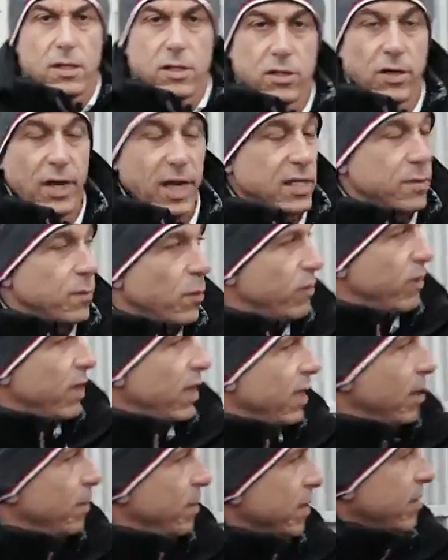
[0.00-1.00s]
So let's move a
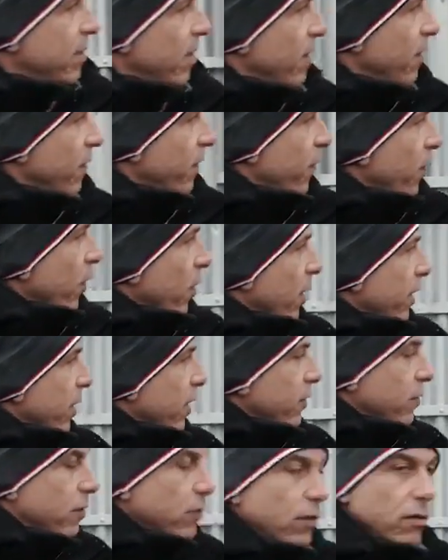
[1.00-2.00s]
little bit
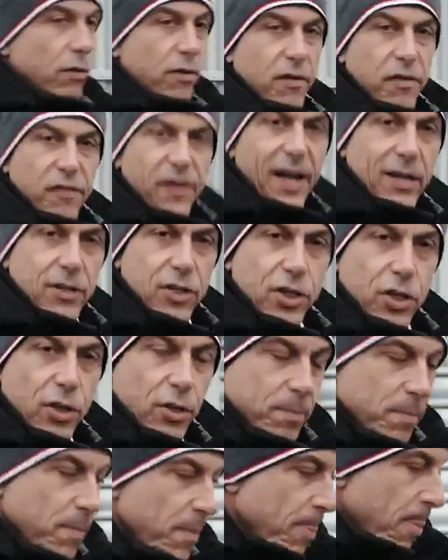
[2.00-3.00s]
further to
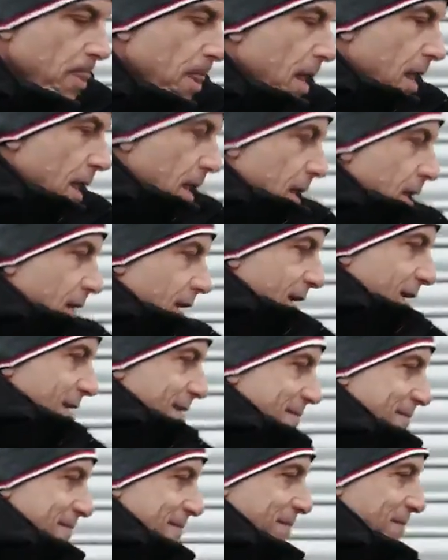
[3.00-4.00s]
Fangio.
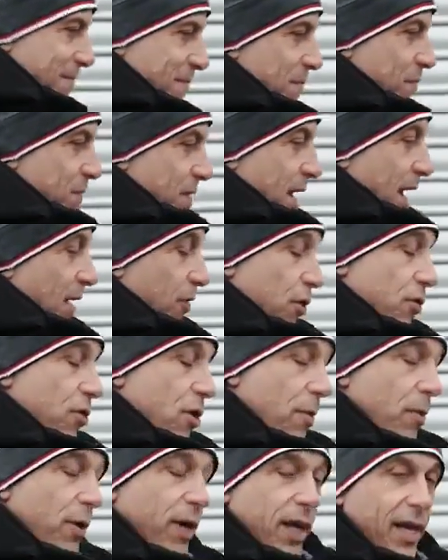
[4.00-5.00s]
On the
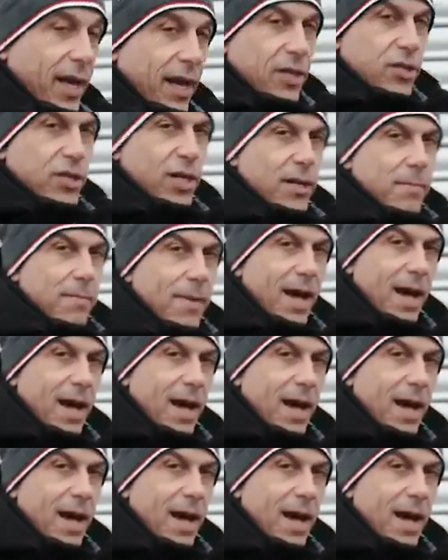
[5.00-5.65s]
Nürburgring, actually,